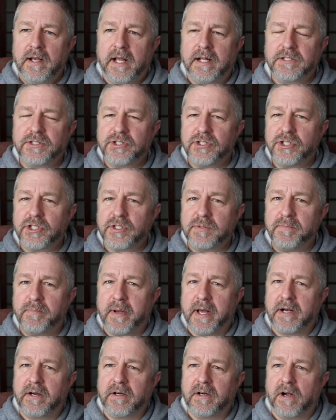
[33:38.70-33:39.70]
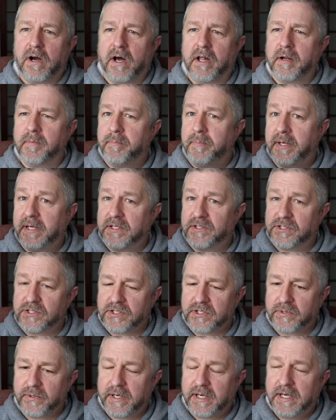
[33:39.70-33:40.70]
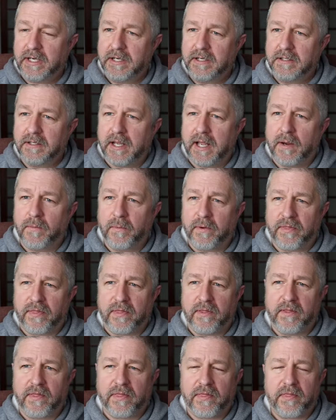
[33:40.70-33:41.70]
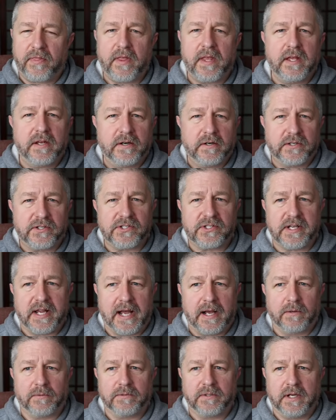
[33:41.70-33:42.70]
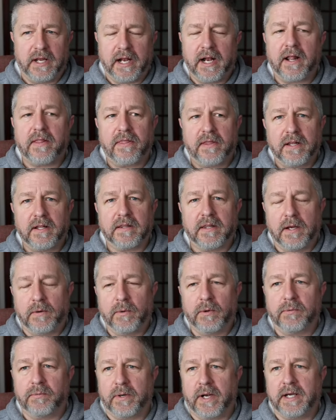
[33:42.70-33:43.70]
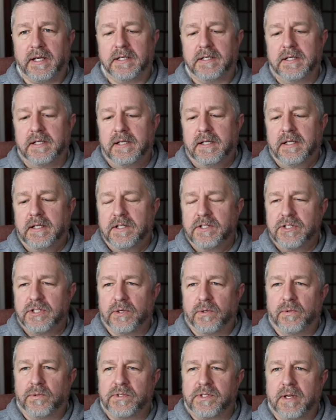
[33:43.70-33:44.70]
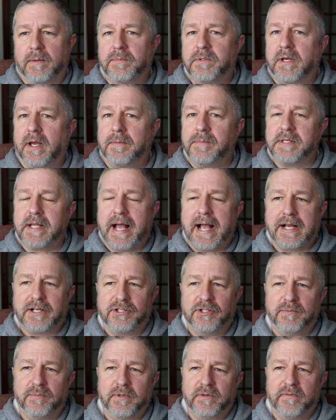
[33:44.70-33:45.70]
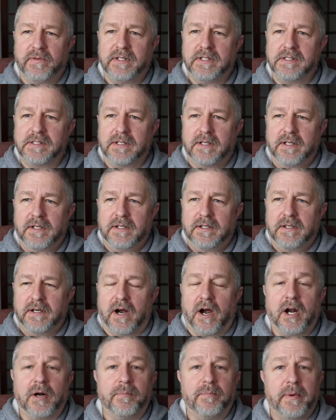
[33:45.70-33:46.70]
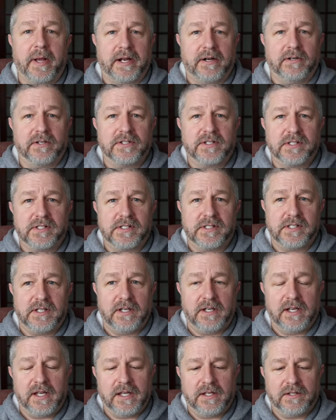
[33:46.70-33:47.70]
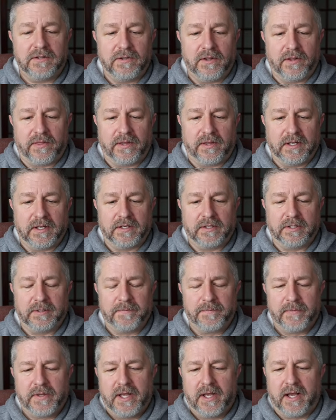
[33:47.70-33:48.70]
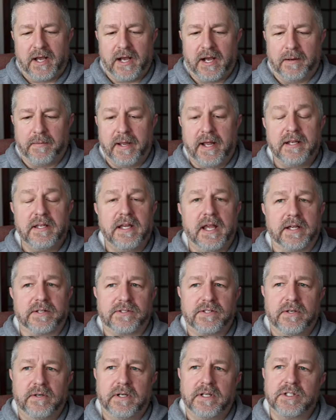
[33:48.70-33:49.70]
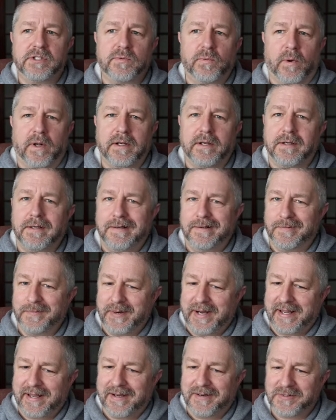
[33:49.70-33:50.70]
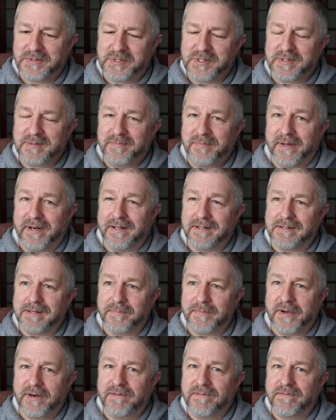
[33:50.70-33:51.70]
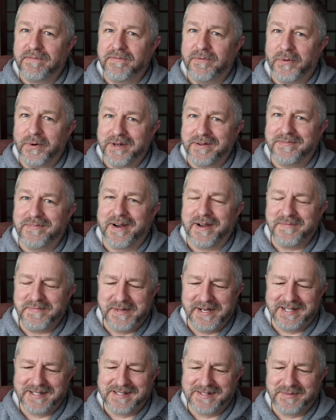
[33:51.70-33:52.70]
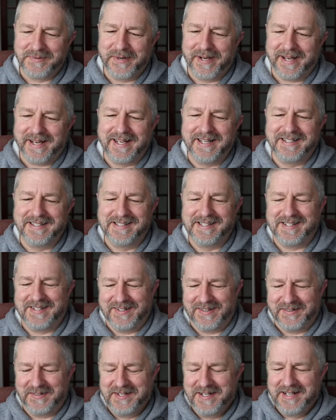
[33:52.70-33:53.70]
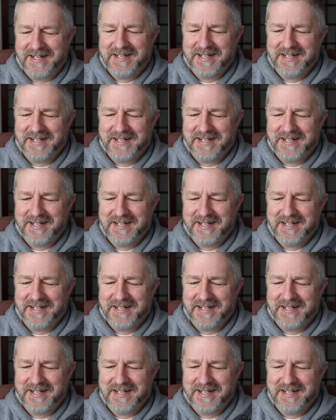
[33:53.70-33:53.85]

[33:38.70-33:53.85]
it's just better on a big screen and with theater sound. And I think they were right. So sometimes action movies are better to see in the theater. Um, and yes, there is one near my house, but it's about forty-five minutes away. So